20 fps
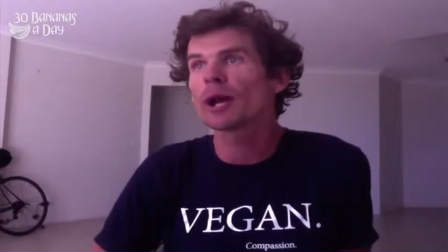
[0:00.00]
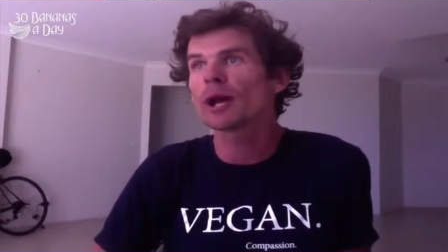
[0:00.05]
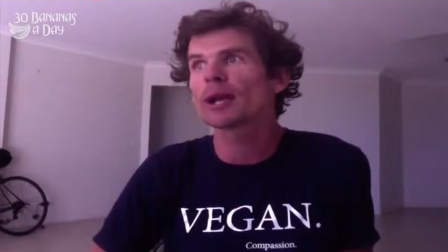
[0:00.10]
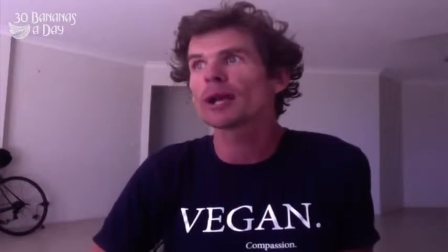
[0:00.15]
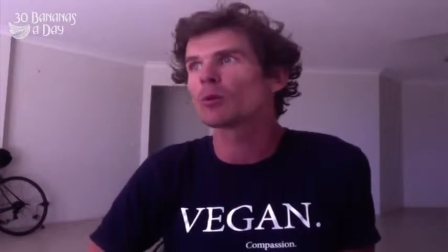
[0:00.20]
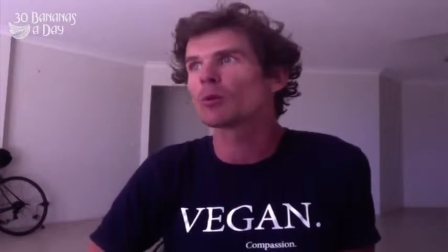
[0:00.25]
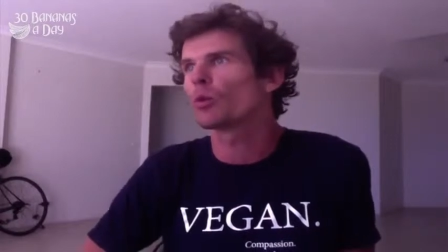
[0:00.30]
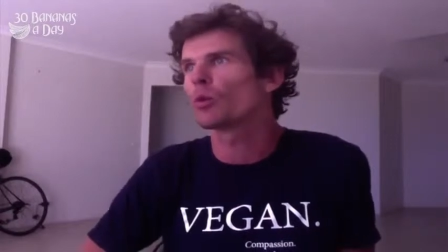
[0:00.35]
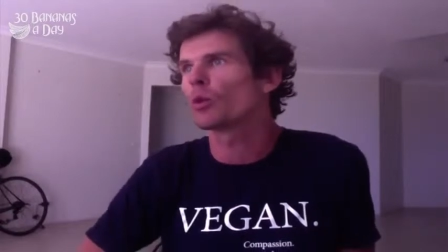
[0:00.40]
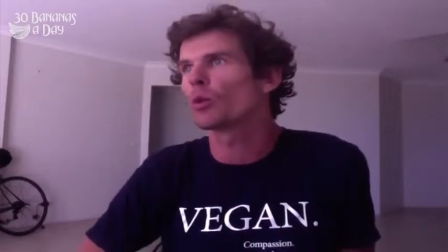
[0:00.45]

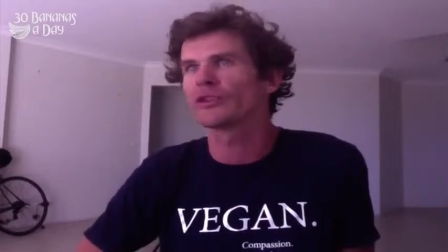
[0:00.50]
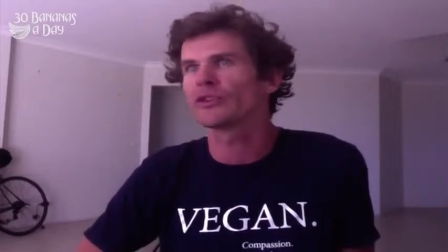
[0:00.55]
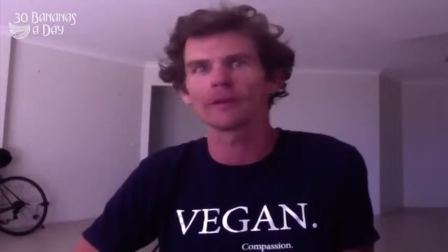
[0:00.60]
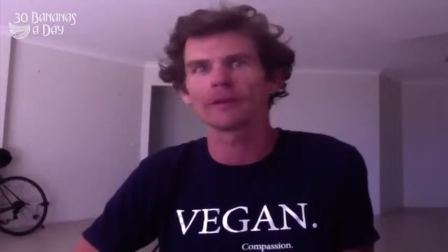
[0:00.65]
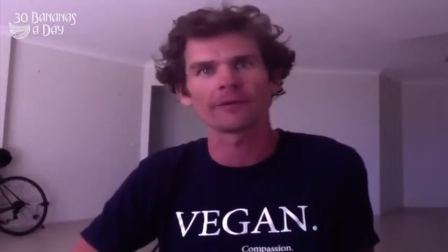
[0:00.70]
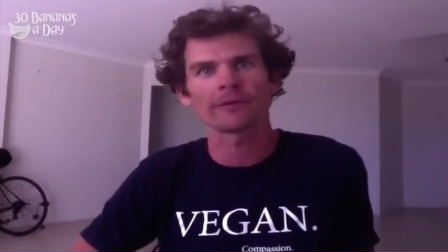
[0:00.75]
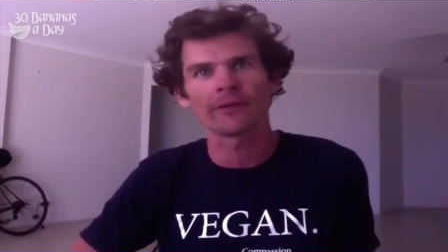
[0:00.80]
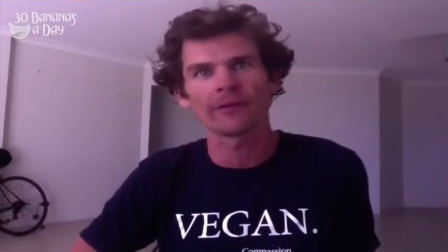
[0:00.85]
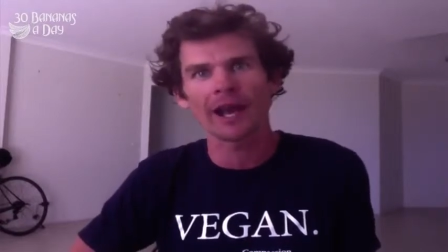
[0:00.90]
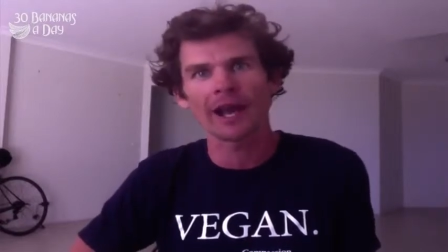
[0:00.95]
weight. Was
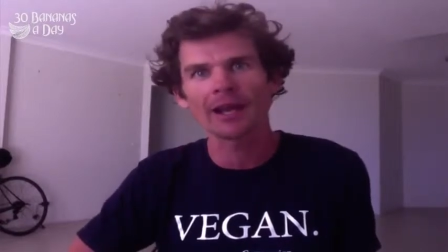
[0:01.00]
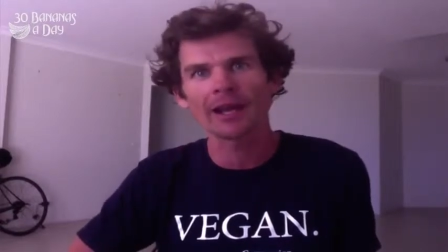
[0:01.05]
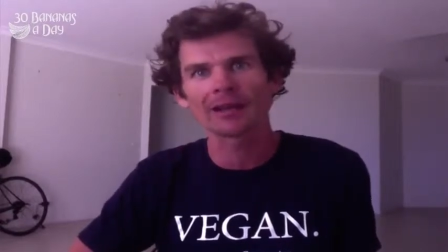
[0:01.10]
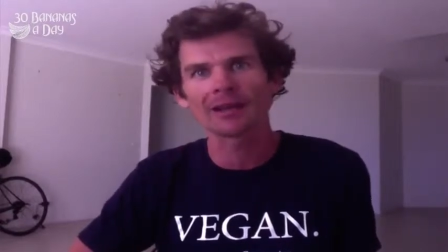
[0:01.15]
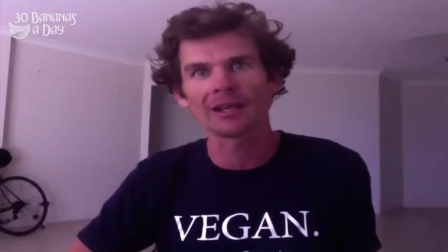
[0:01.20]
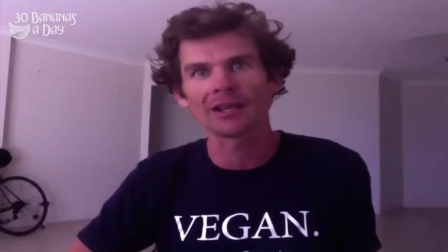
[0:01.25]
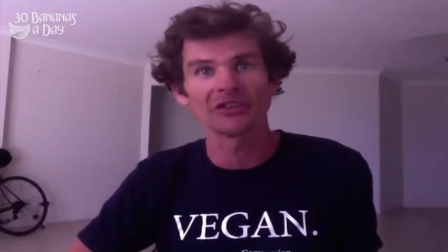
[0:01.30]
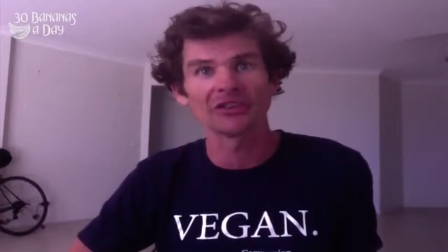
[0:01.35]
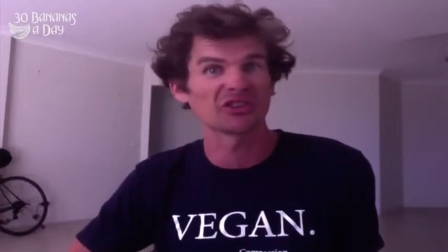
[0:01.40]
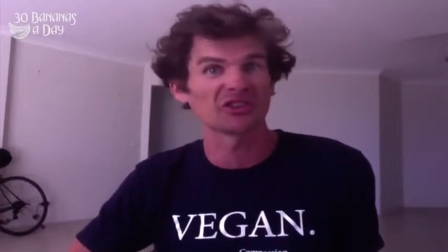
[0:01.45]
it
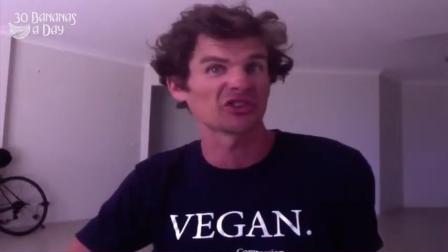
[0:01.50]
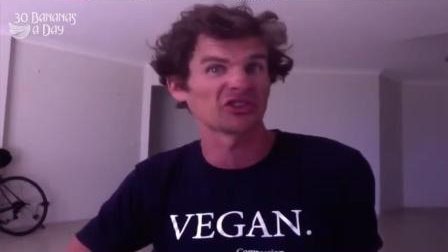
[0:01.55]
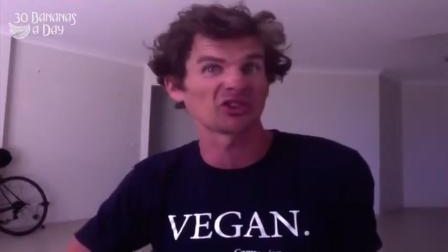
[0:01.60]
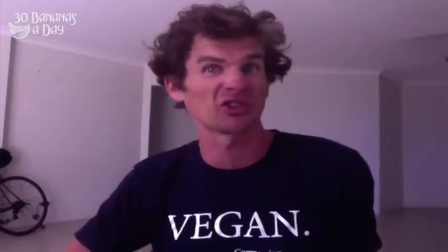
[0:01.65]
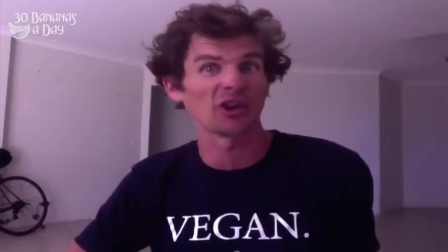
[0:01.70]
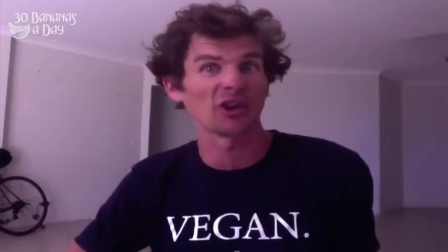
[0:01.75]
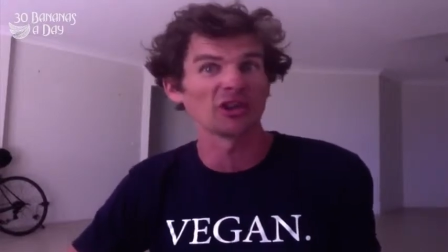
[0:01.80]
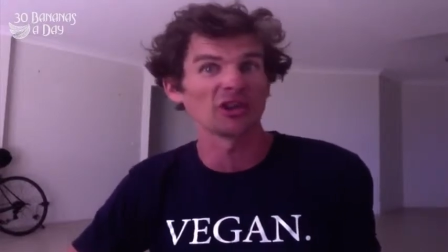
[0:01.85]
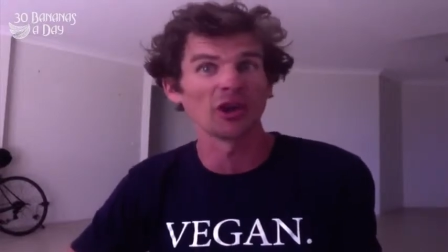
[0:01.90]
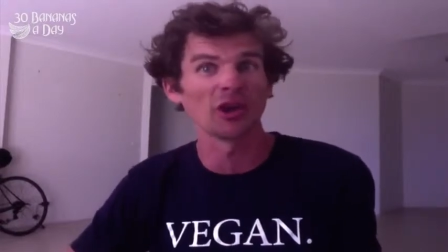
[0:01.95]
fat? Is it just
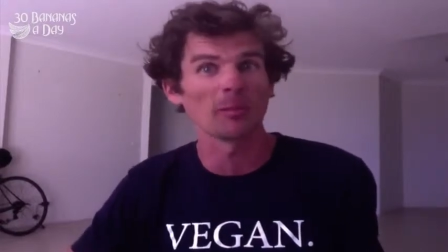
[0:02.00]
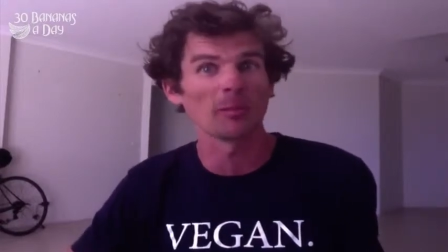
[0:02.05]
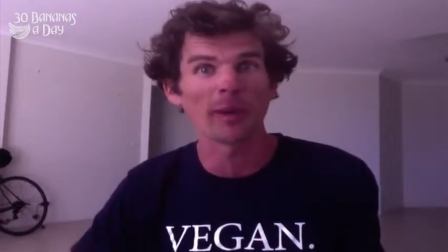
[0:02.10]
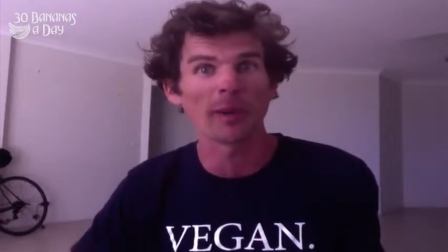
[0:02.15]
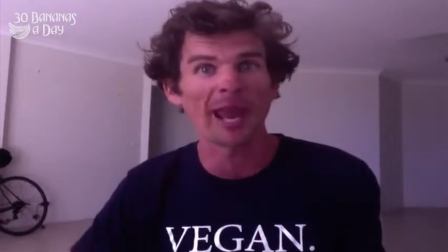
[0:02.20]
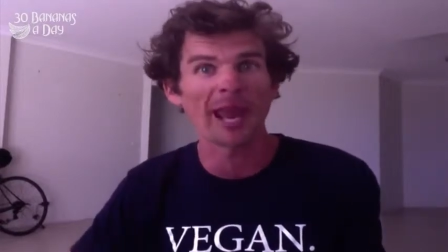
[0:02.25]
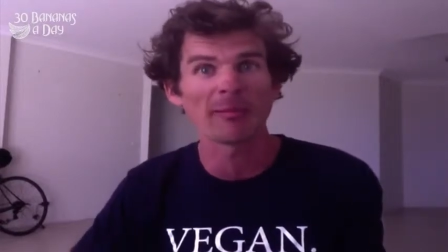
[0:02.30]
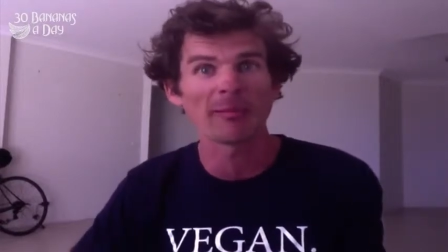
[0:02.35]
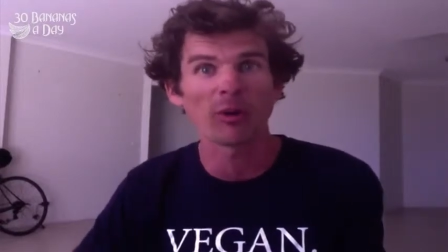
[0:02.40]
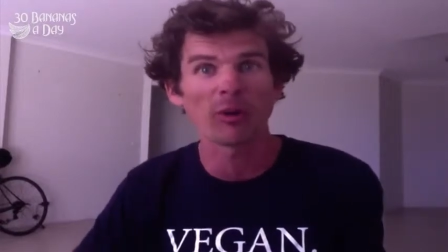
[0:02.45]
got, you got
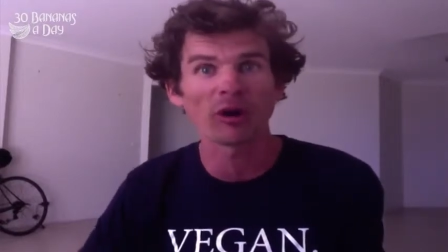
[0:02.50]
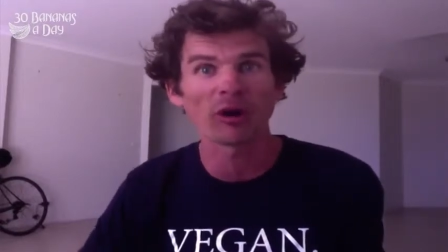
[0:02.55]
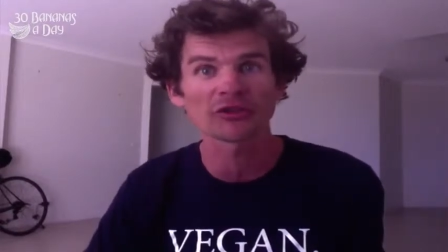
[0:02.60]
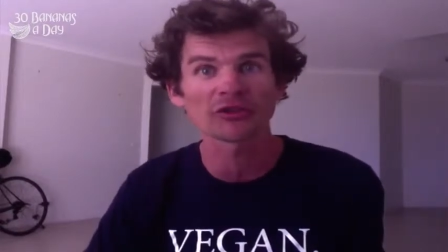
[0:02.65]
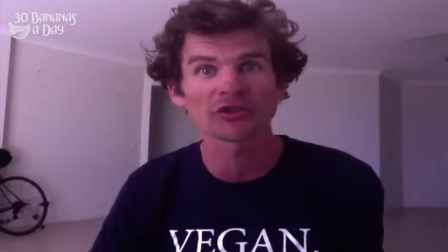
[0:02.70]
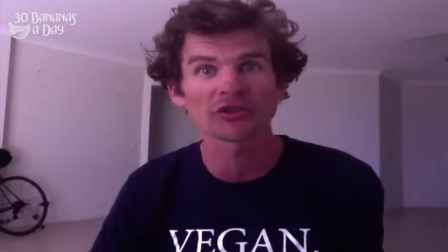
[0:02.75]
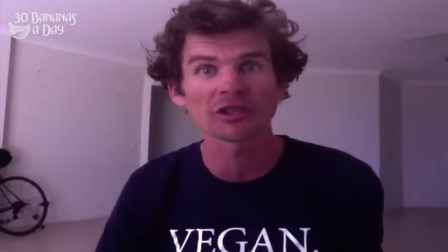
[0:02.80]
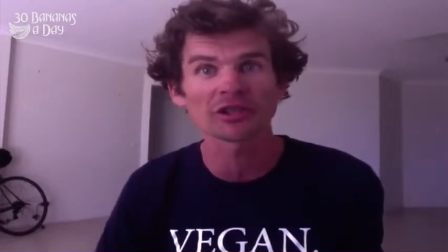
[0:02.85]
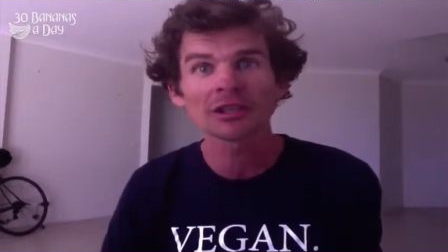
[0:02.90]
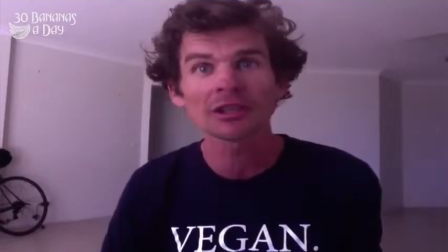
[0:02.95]
bad
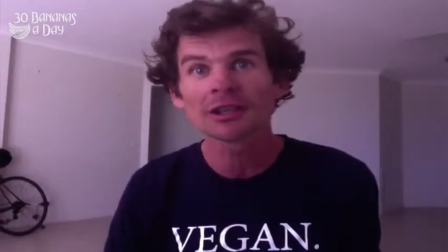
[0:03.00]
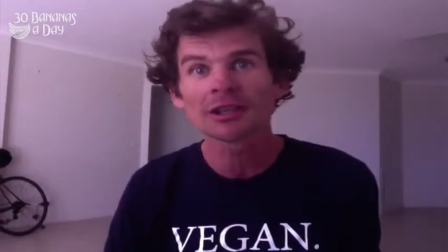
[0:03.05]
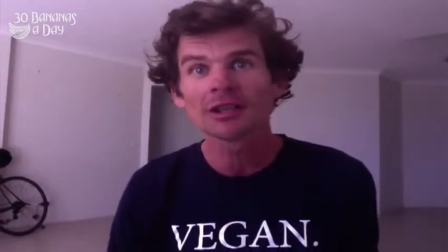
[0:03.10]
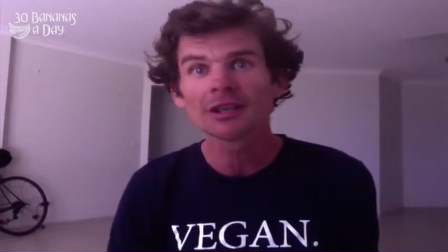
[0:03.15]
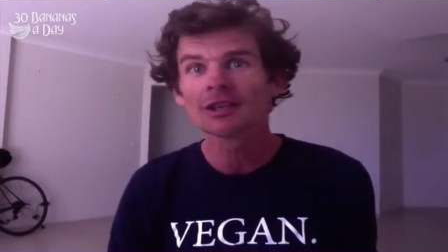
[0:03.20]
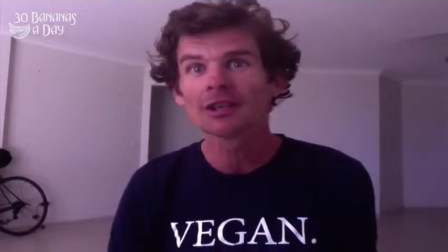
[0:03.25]
posture?